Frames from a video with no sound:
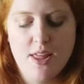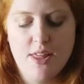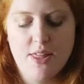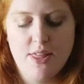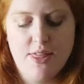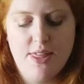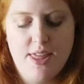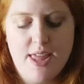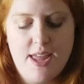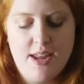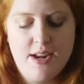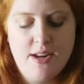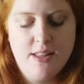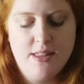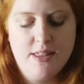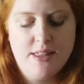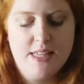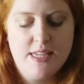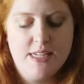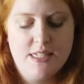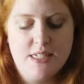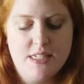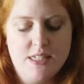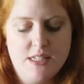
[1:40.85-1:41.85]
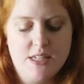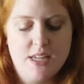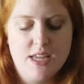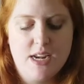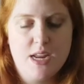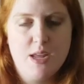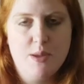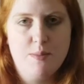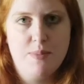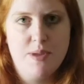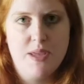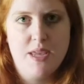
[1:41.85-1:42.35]
Then this is going
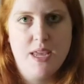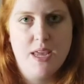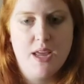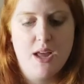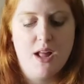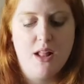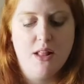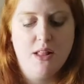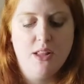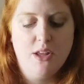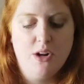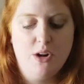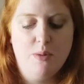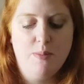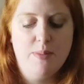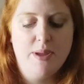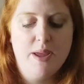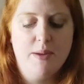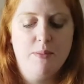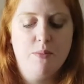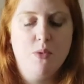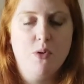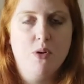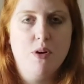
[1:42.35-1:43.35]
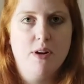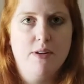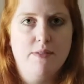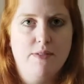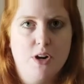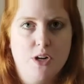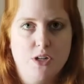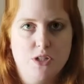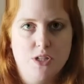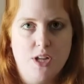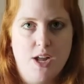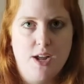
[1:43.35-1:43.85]
to be a little bit more of
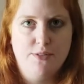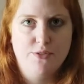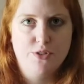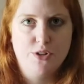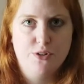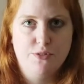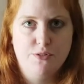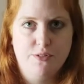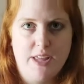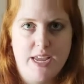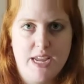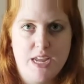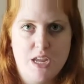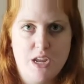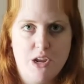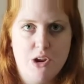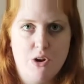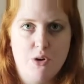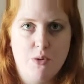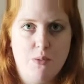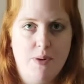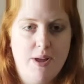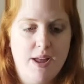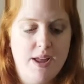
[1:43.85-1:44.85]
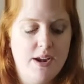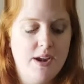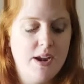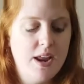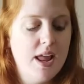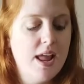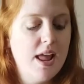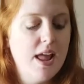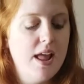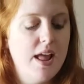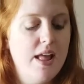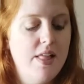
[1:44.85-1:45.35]
our softer, flakier one,
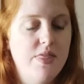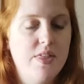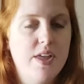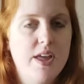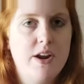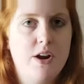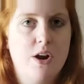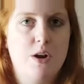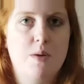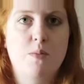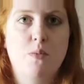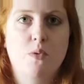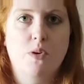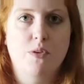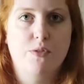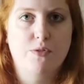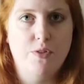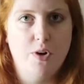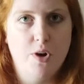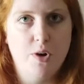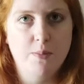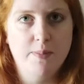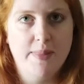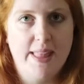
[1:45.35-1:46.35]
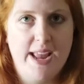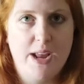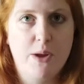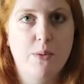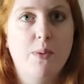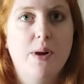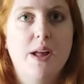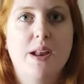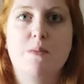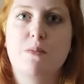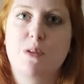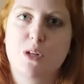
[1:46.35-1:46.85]
and then our more foam-like
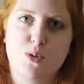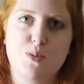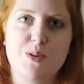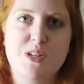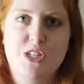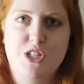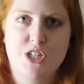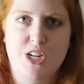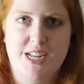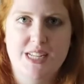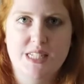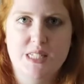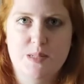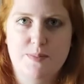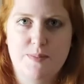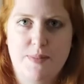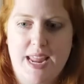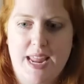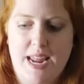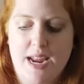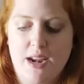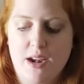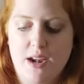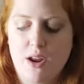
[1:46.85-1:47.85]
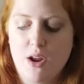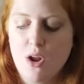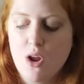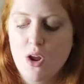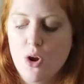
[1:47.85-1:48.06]
one, which we just made.